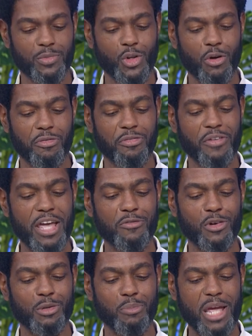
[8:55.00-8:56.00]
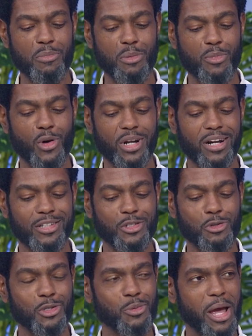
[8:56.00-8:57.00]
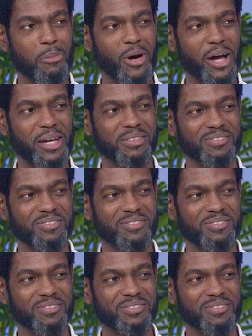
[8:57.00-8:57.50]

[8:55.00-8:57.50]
your favourite baby product you swear by?